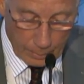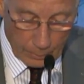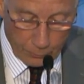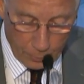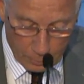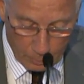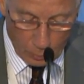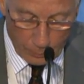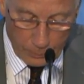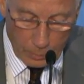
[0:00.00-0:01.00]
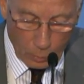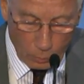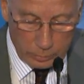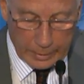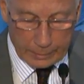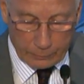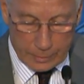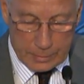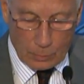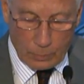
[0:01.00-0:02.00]
Furthermore, all
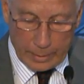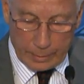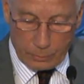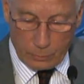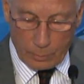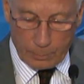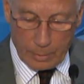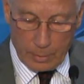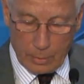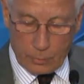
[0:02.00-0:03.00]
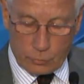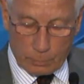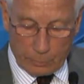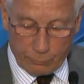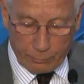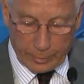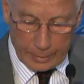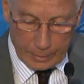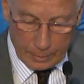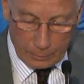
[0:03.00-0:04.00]
countries in wider Europe should be
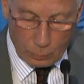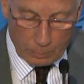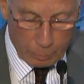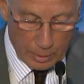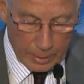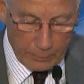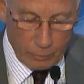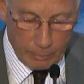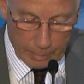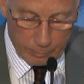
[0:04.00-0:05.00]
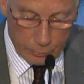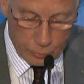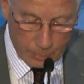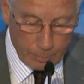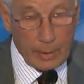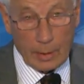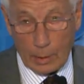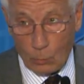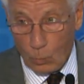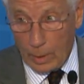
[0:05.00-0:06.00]
free to apply for membership
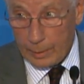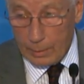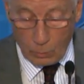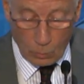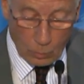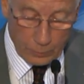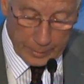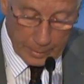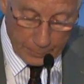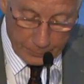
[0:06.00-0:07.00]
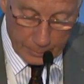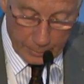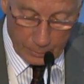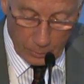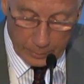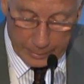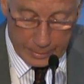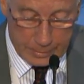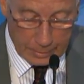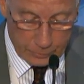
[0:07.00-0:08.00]
in one or the other
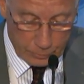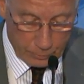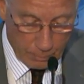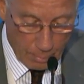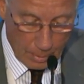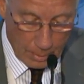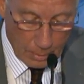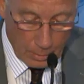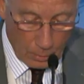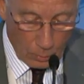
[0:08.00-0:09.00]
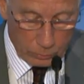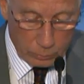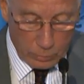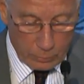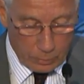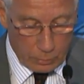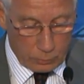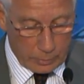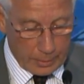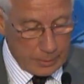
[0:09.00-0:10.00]
organization or to
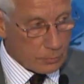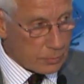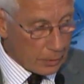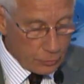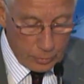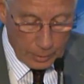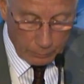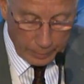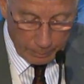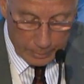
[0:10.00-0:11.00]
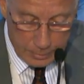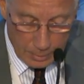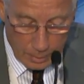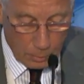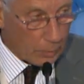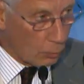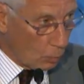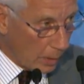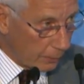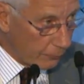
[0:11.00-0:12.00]
conclude an association agreement with
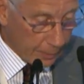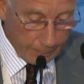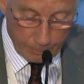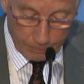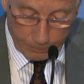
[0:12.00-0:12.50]
one of them.